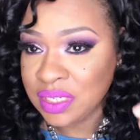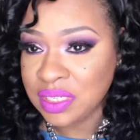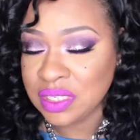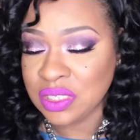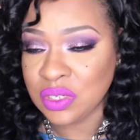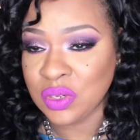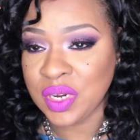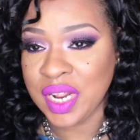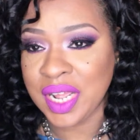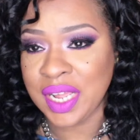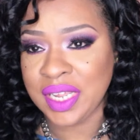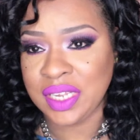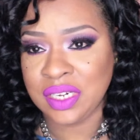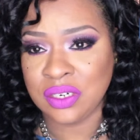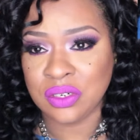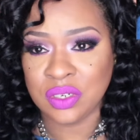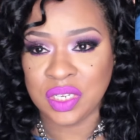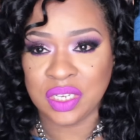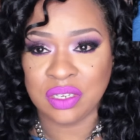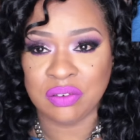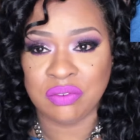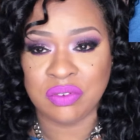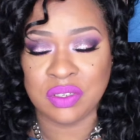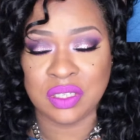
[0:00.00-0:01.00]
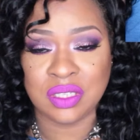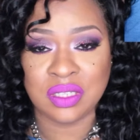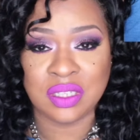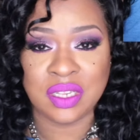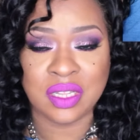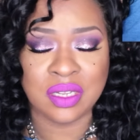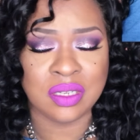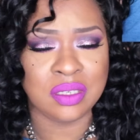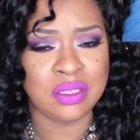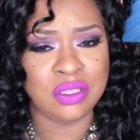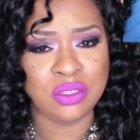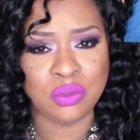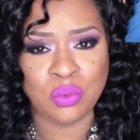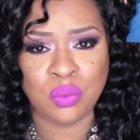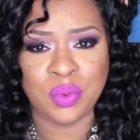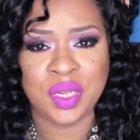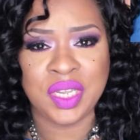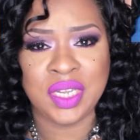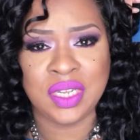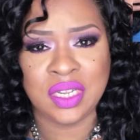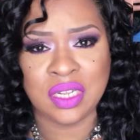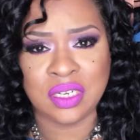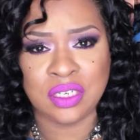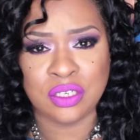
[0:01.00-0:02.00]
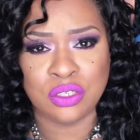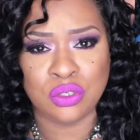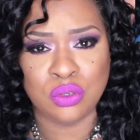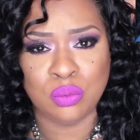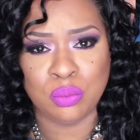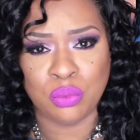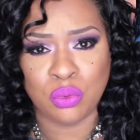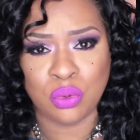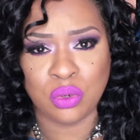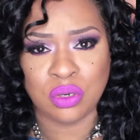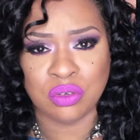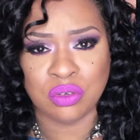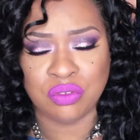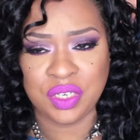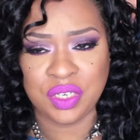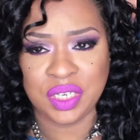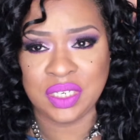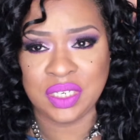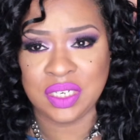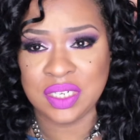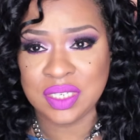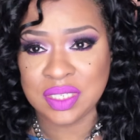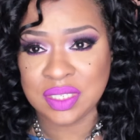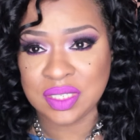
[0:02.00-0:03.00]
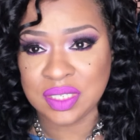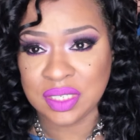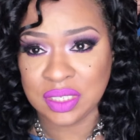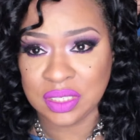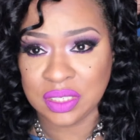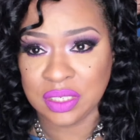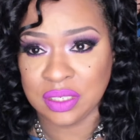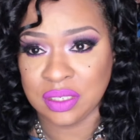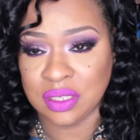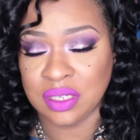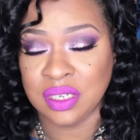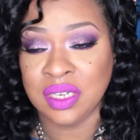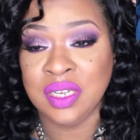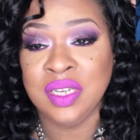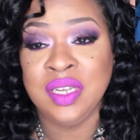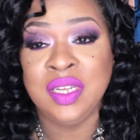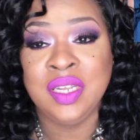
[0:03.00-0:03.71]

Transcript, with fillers: so that it'll give it the wig a little more realistic look.